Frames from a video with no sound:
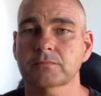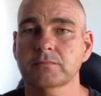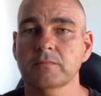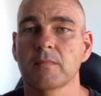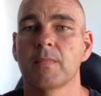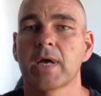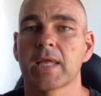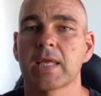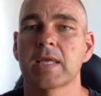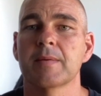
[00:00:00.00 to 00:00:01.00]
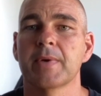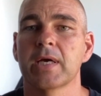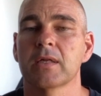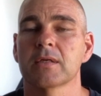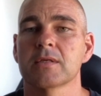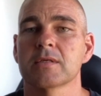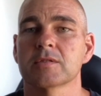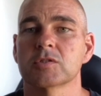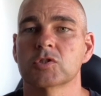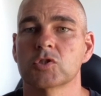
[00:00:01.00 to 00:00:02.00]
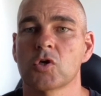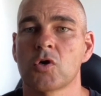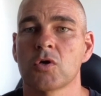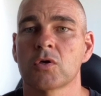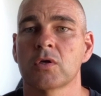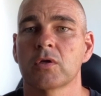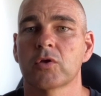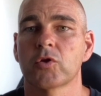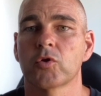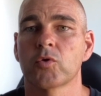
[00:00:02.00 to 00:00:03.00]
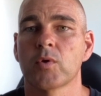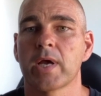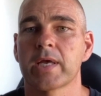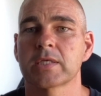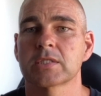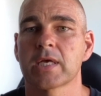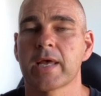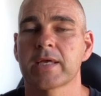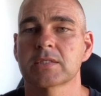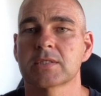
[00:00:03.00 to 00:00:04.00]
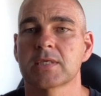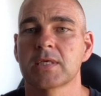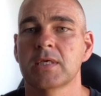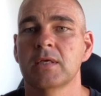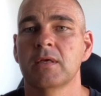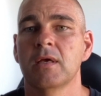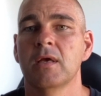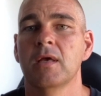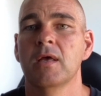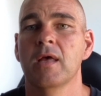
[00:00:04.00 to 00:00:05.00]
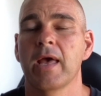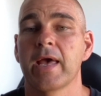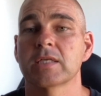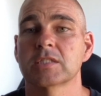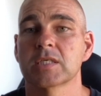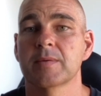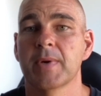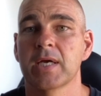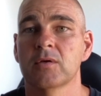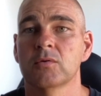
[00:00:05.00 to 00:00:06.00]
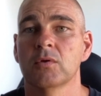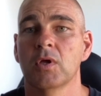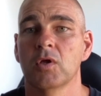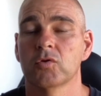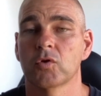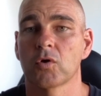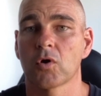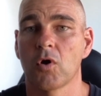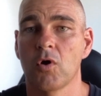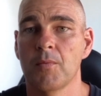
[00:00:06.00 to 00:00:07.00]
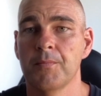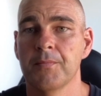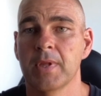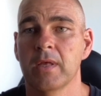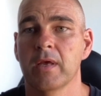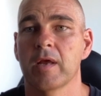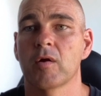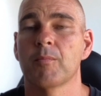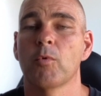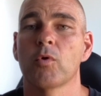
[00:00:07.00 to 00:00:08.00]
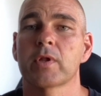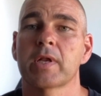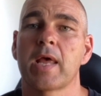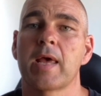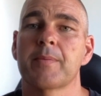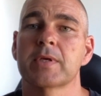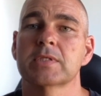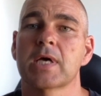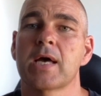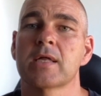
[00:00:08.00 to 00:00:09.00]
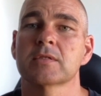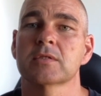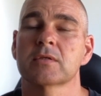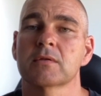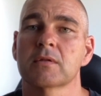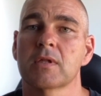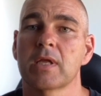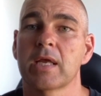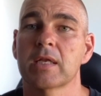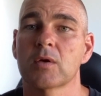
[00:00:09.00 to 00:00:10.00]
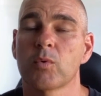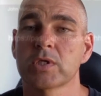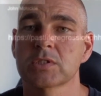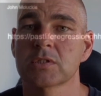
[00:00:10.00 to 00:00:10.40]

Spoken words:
my email is johnqhht@gmail.com, and I'm more than happy to answer any questions.